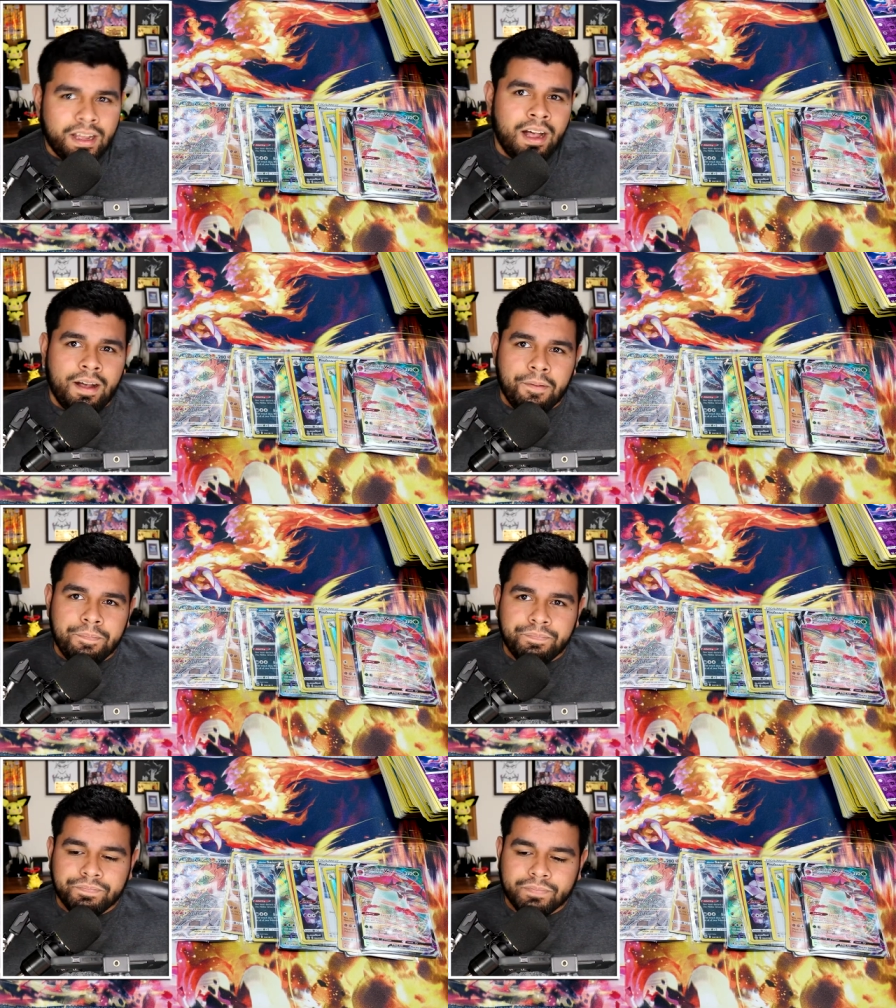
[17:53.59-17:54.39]

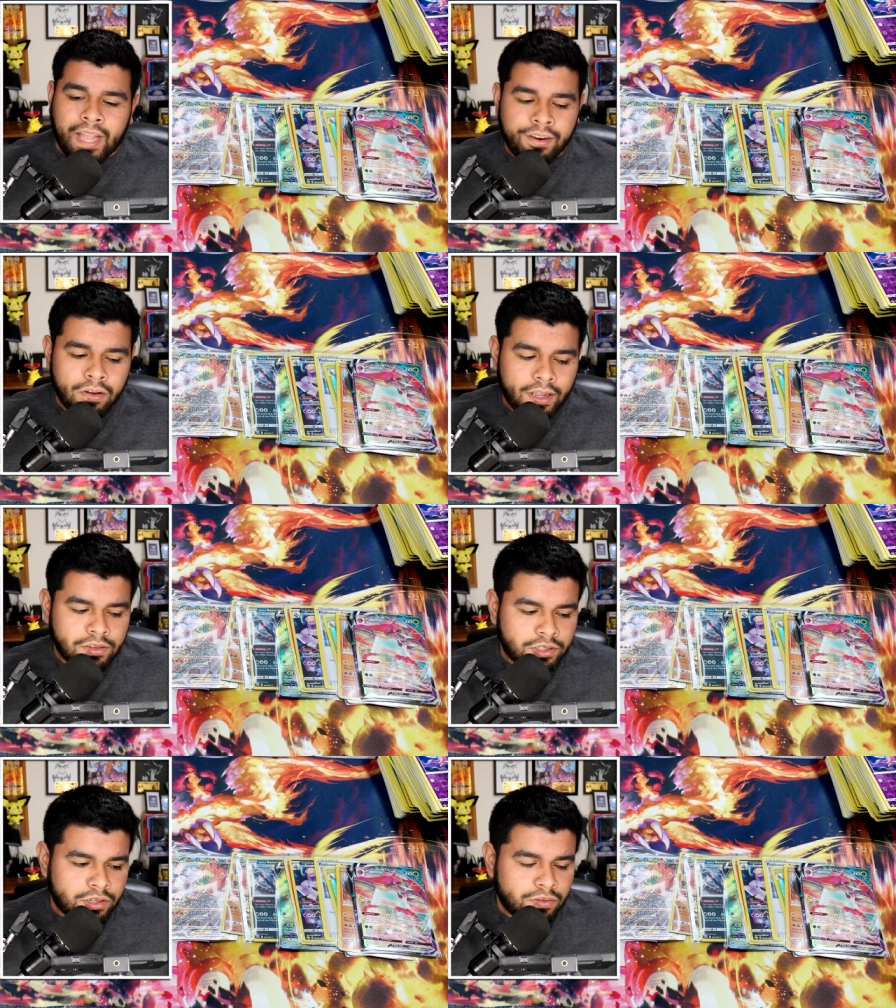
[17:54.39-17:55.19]
I know I
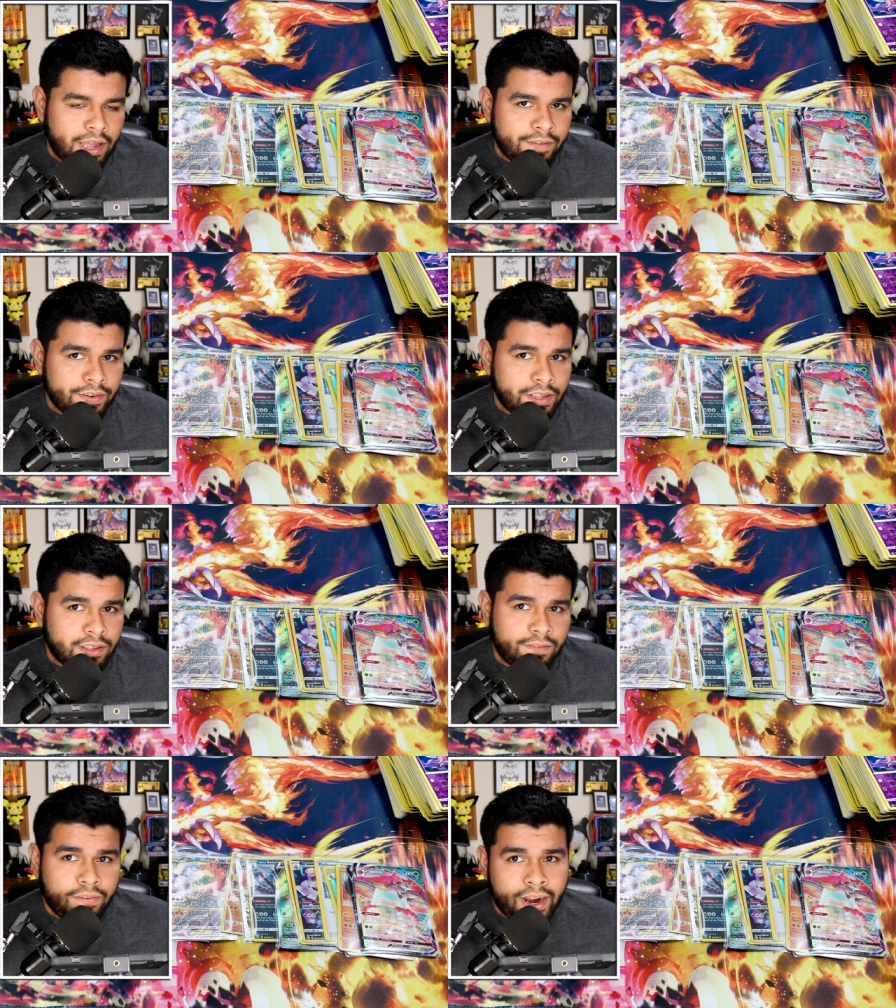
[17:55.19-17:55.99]
used to do every
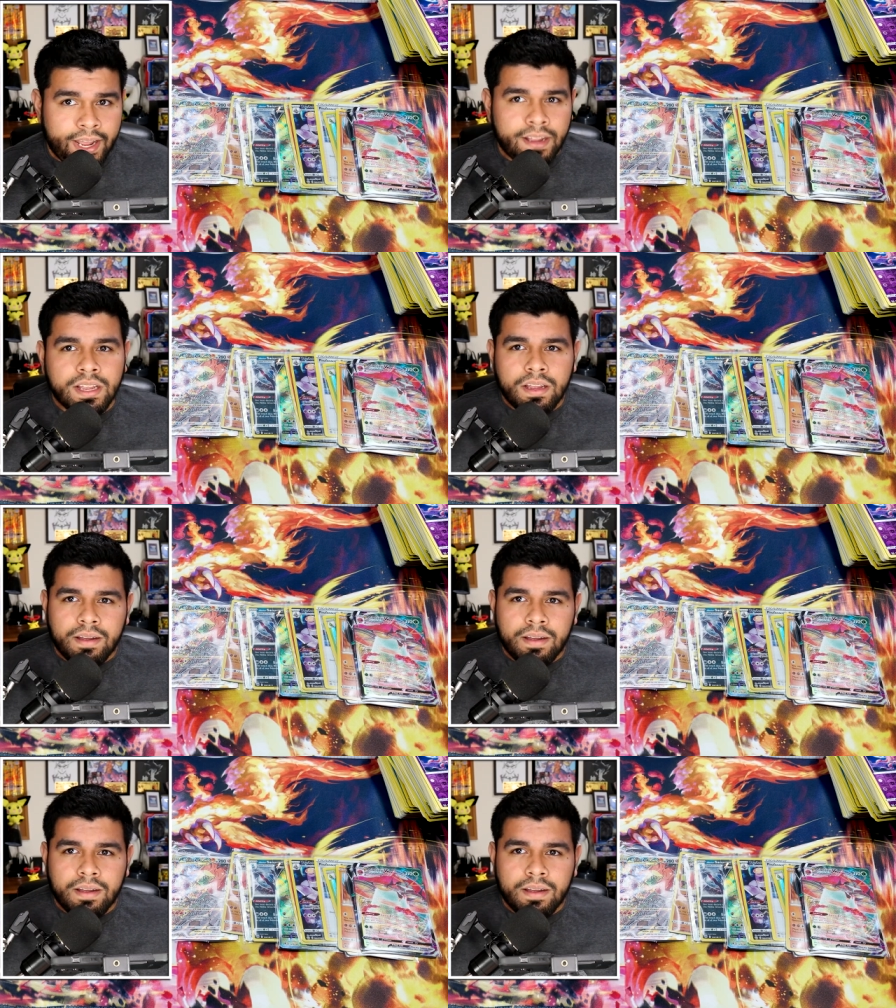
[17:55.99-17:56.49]
Friday,